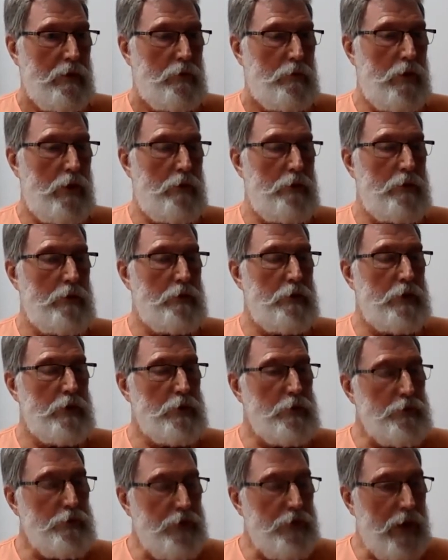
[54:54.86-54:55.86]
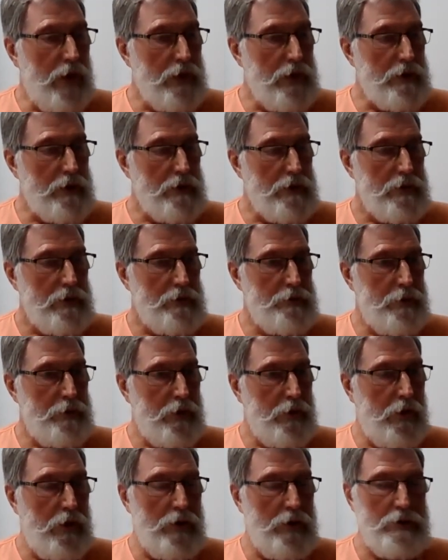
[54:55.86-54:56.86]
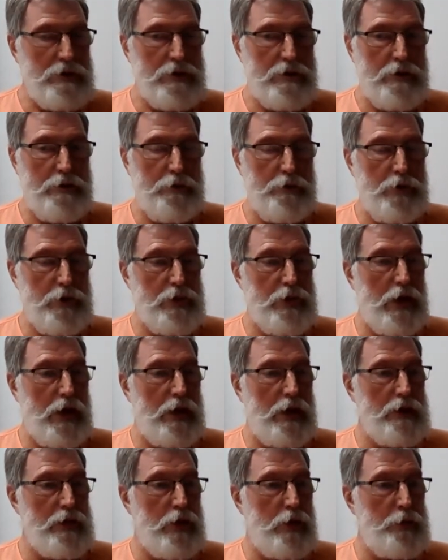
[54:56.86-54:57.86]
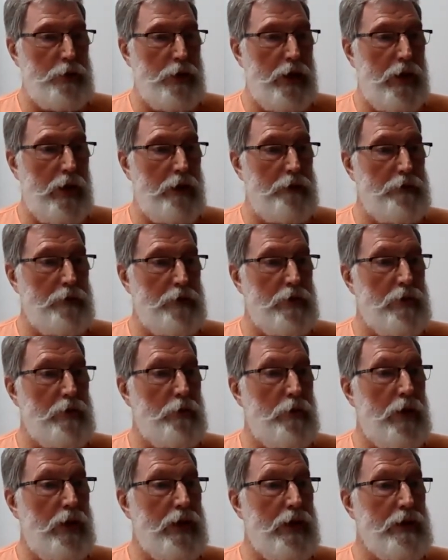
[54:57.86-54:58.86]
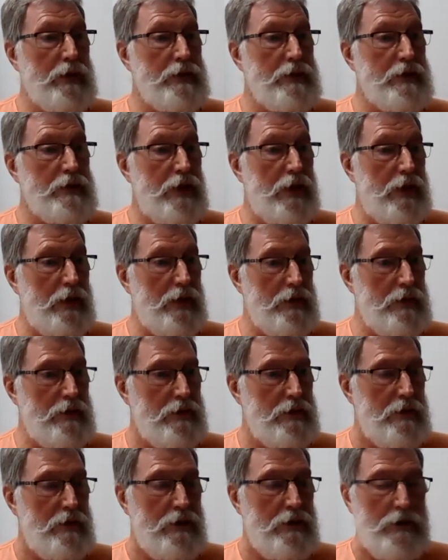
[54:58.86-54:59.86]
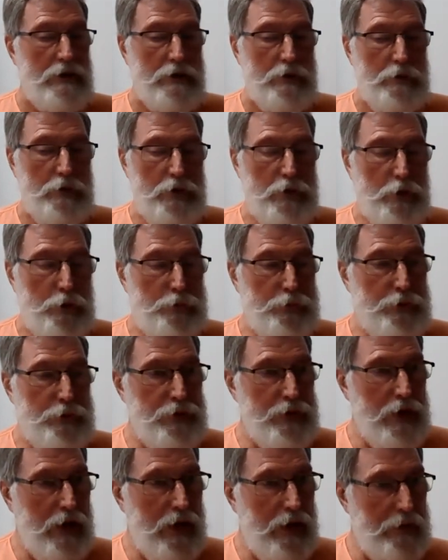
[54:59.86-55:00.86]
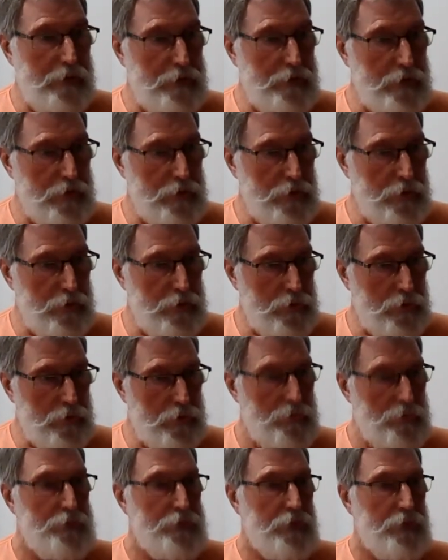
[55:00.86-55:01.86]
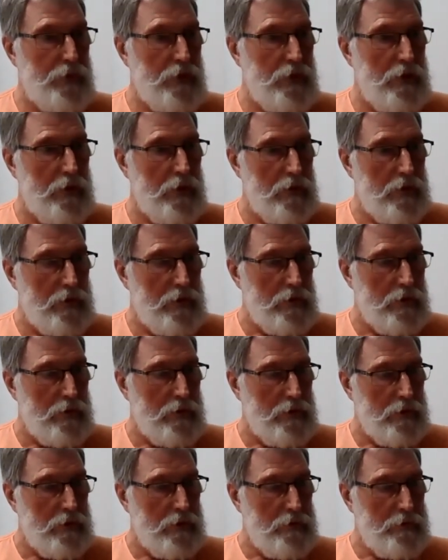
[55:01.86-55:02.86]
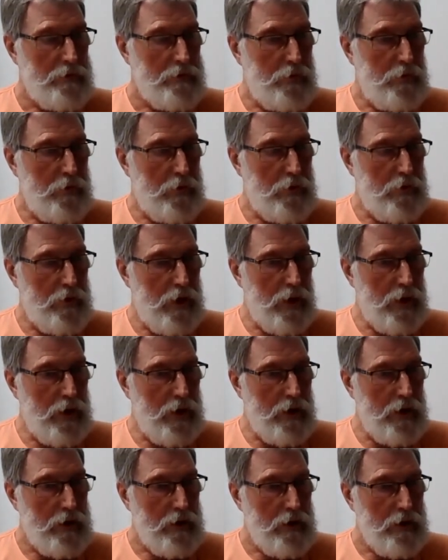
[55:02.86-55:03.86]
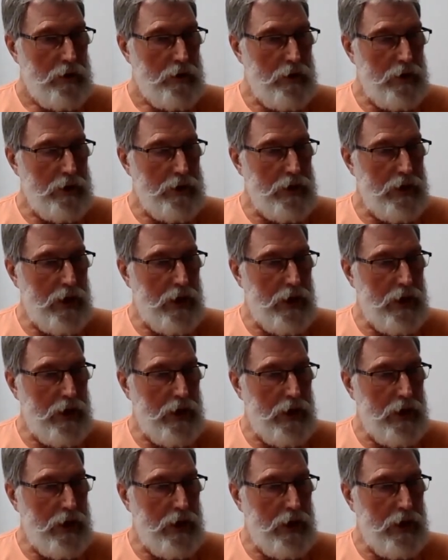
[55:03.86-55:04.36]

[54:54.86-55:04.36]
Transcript: Why would we do that? Is because if we change our behavior in the waking state, we open the avenue for a greater